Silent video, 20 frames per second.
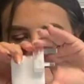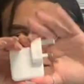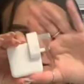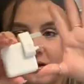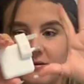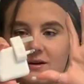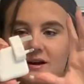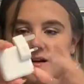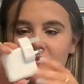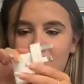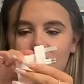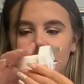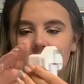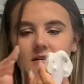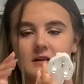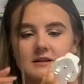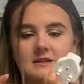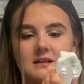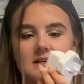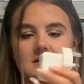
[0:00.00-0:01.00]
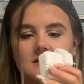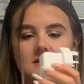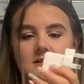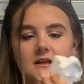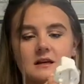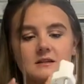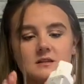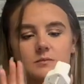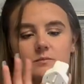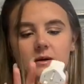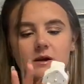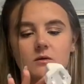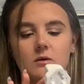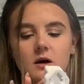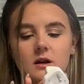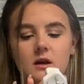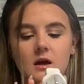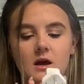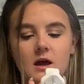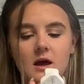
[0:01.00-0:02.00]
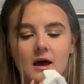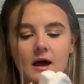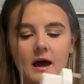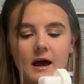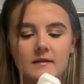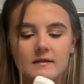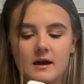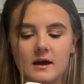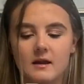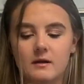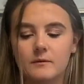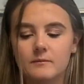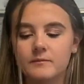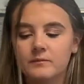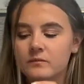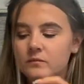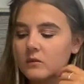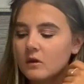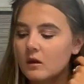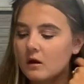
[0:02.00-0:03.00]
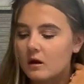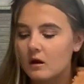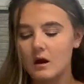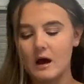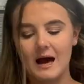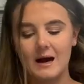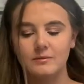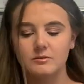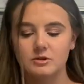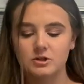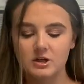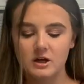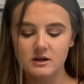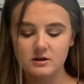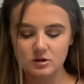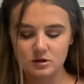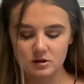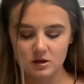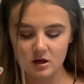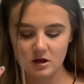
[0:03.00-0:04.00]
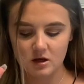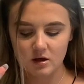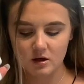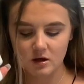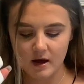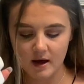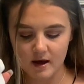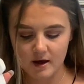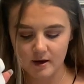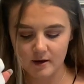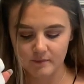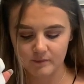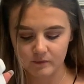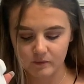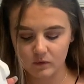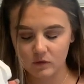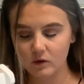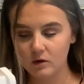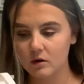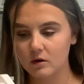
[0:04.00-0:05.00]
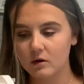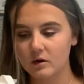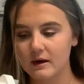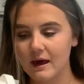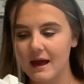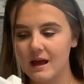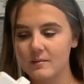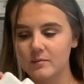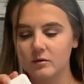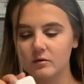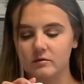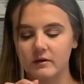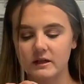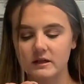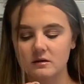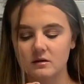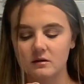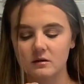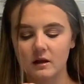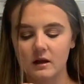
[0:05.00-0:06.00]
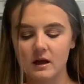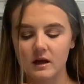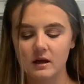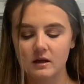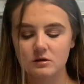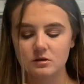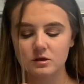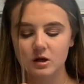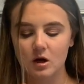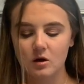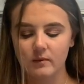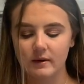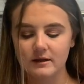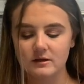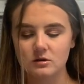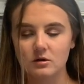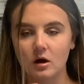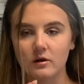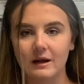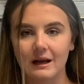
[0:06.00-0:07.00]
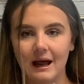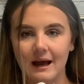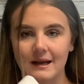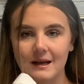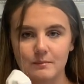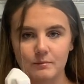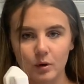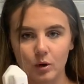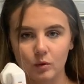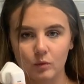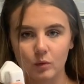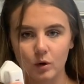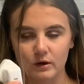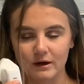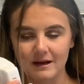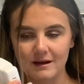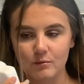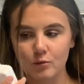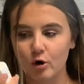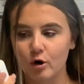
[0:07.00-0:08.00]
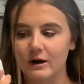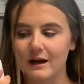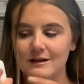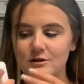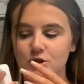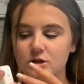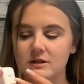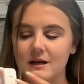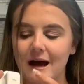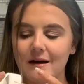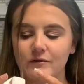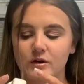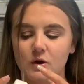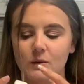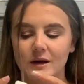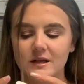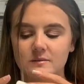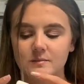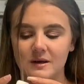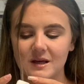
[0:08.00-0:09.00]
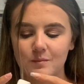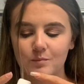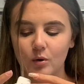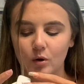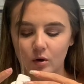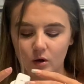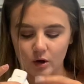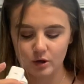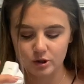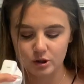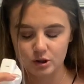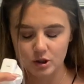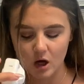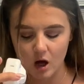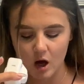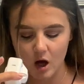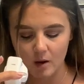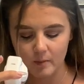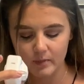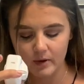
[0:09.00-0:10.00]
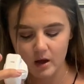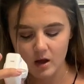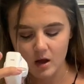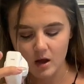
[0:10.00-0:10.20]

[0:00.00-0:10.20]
There we go, and that's it. So that's the big one. And then Apple's changed the cable recently, so it's not the lightning bolt one anymore, and it doesn't have a USB port at the top.